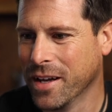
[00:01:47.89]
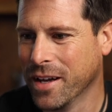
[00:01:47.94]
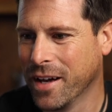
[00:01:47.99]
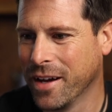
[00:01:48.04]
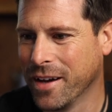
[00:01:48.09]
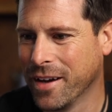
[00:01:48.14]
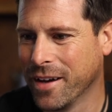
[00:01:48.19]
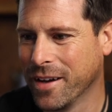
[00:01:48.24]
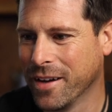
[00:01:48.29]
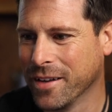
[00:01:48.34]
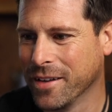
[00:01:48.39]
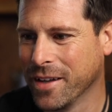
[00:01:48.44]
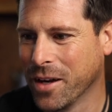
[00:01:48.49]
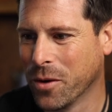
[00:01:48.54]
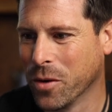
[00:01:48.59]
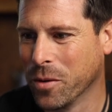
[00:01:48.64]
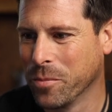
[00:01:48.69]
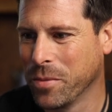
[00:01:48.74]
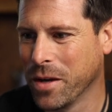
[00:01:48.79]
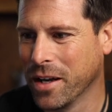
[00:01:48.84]
there
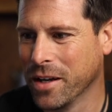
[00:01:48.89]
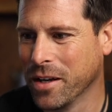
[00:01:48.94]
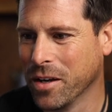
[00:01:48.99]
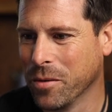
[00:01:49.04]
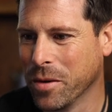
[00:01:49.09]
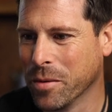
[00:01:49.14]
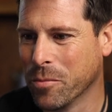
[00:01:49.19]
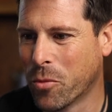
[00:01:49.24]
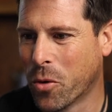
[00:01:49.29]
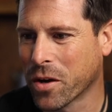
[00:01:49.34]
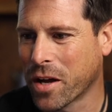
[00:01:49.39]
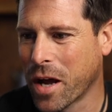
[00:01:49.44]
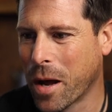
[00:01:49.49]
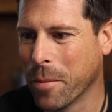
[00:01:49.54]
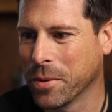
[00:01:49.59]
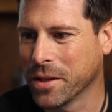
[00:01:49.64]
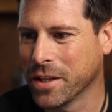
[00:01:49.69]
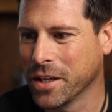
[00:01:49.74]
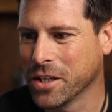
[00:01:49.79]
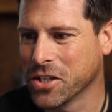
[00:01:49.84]
will be a little bit more
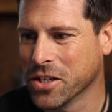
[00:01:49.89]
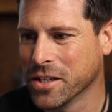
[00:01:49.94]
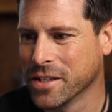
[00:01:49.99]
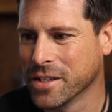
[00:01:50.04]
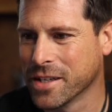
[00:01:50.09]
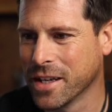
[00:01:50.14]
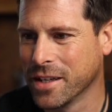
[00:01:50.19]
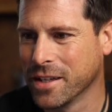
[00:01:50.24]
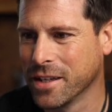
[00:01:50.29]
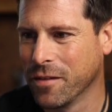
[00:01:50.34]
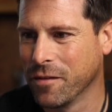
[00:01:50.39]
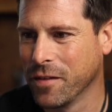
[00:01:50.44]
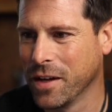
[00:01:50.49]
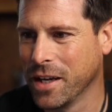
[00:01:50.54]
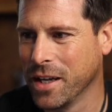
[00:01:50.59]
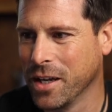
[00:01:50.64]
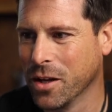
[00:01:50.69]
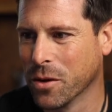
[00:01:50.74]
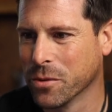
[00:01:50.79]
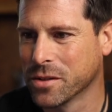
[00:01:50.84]
competitions in the
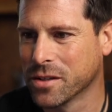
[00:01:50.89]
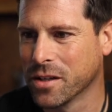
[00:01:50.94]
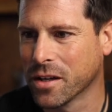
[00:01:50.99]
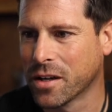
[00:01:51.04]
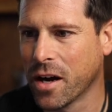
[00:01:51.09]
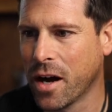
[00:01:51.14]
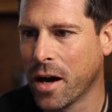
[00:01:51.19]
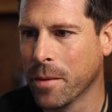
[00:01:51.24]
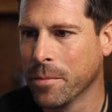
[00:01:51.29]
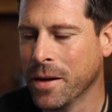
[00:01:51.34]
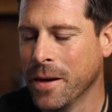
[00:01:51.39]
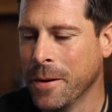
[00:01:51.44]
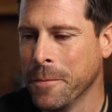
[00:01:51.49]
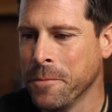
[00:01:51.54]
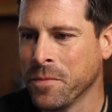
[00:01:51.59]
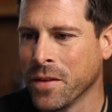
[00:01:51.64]
videos to come.